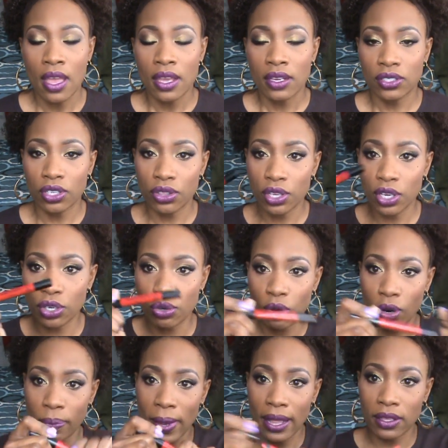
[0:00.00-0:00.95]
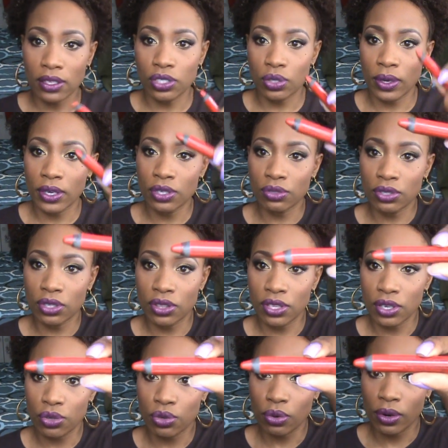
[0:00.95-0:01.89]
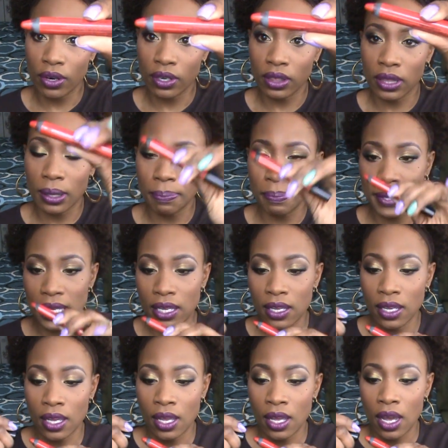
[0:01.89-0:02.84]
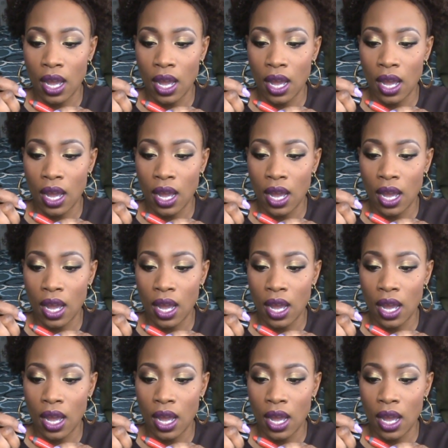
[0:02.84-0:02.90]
It's a Theodora palette. So I used a Theodora lippy